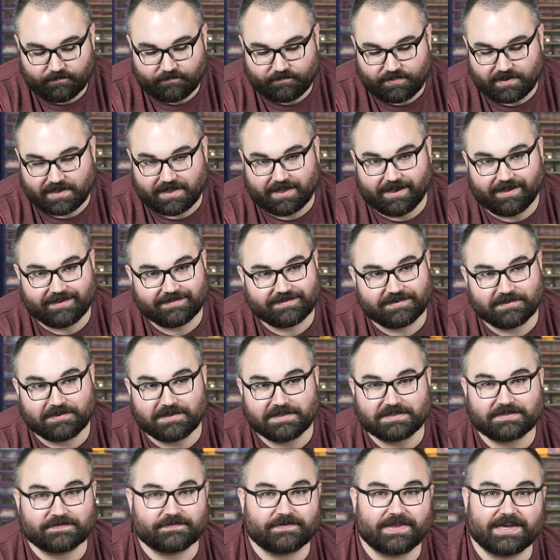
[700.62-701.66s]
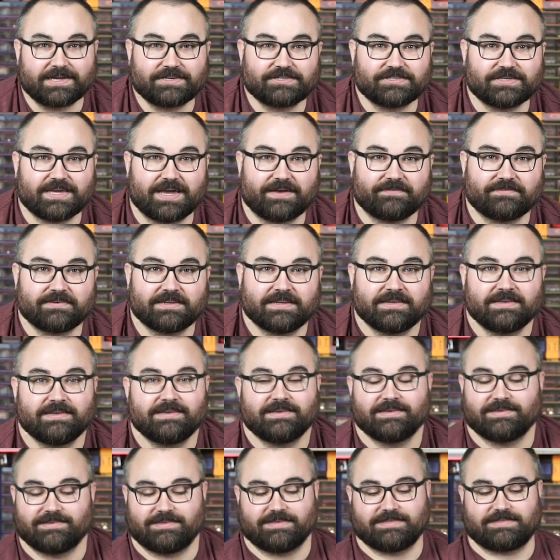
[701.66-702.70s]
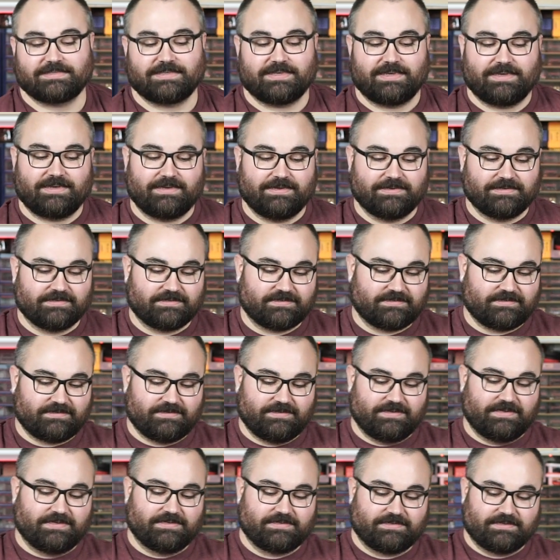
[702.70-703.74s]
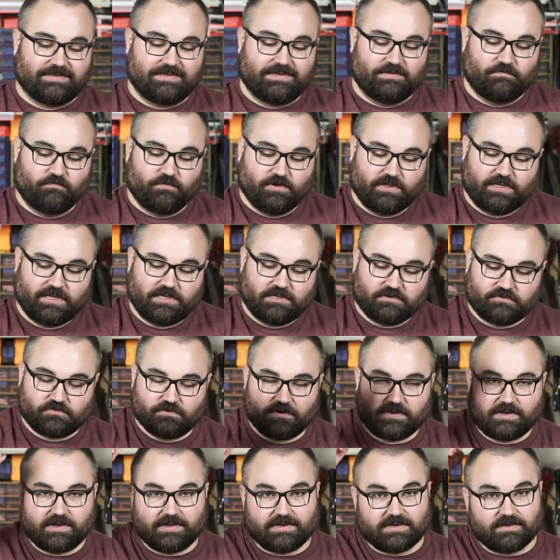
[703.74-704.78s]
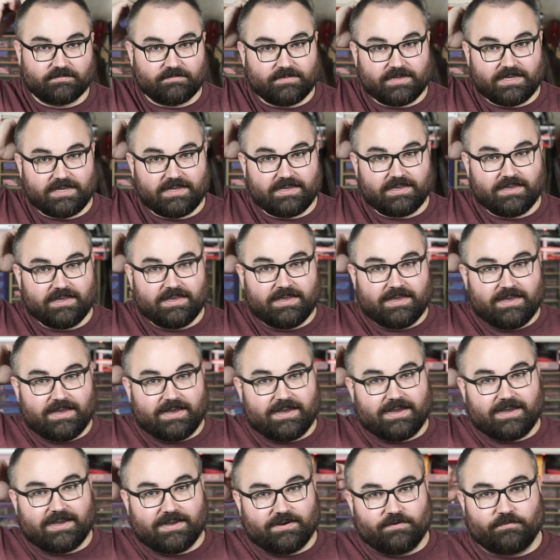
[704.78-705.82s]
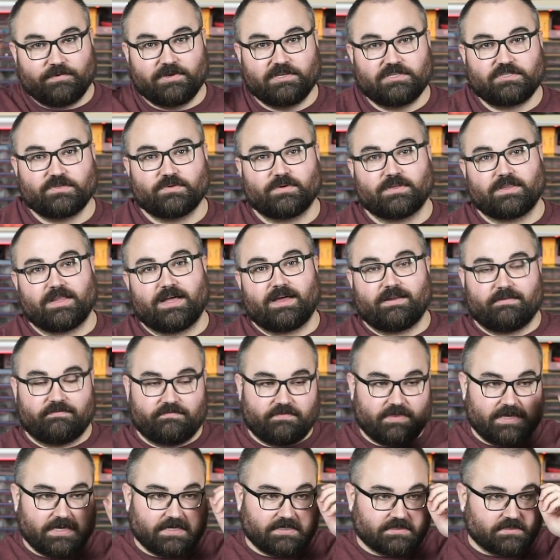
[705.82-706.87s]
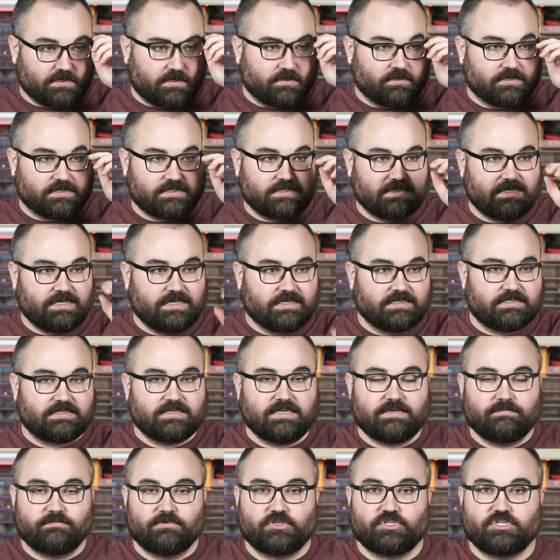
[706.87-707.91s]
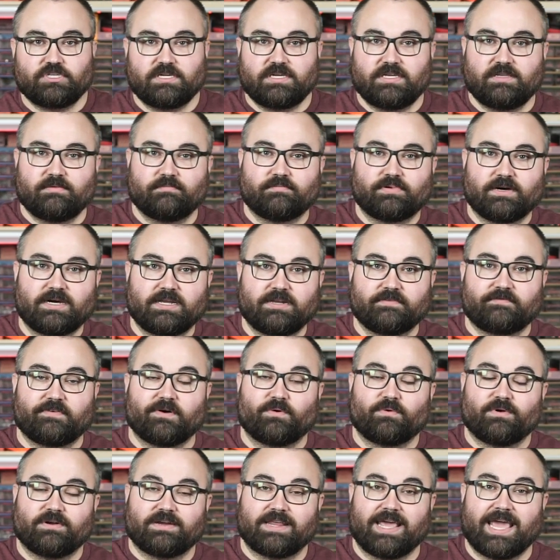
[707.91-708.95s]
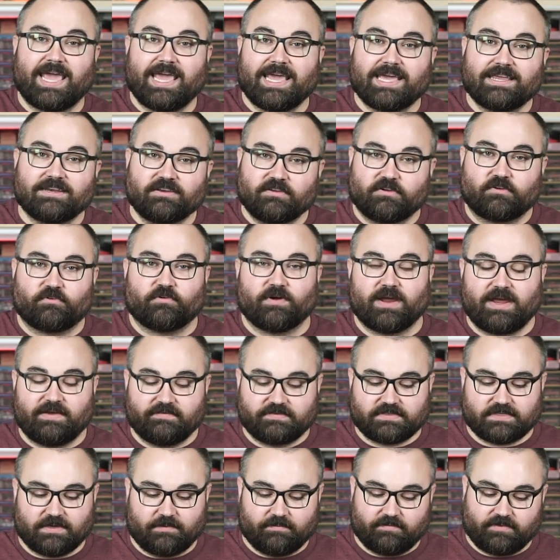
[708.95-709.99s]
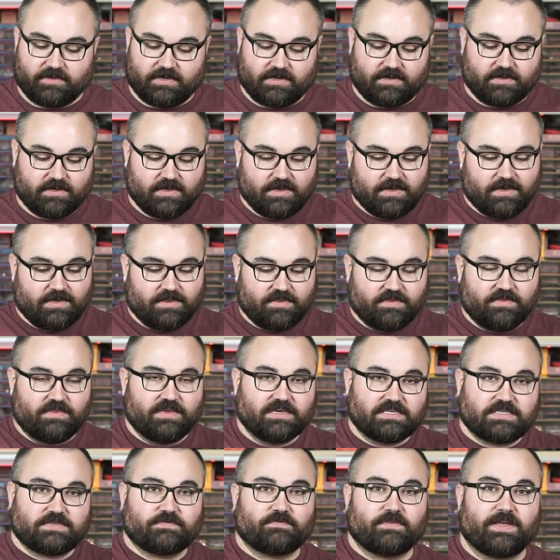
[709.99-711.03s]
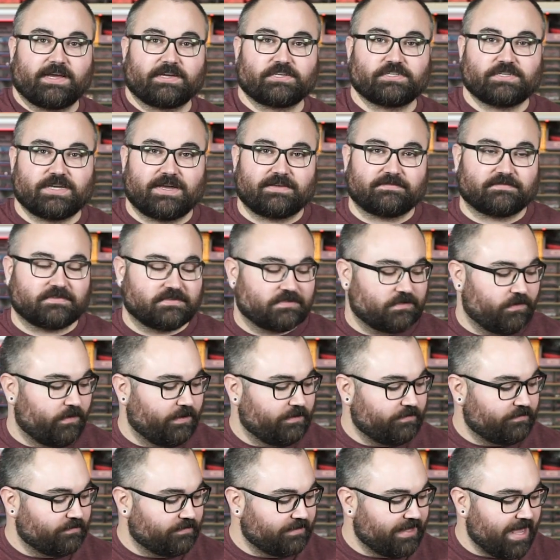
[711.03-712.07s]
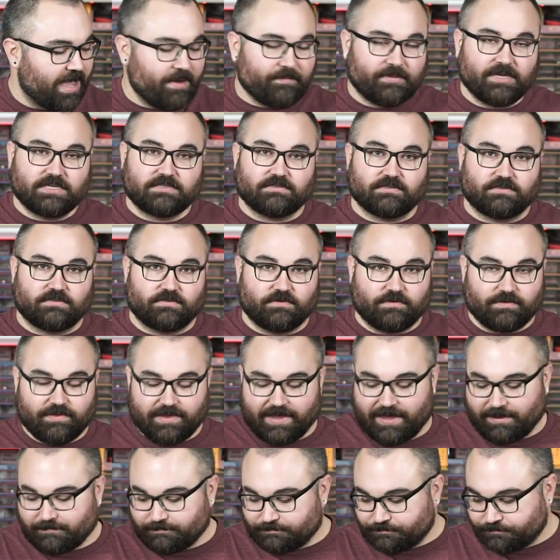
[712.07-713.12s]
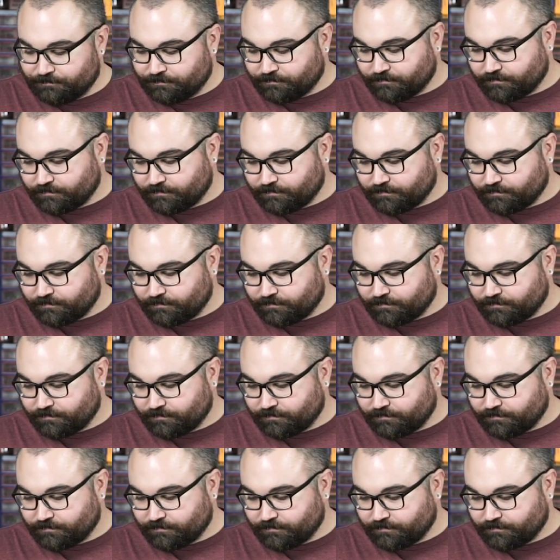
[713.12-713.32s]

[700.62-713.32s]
because of this flex shaft. But this thing is really intriguing to me. We do a lot of things on the CNC machine, but if I wanted to hand engrave something, this flex shaft is going to allow me to do that.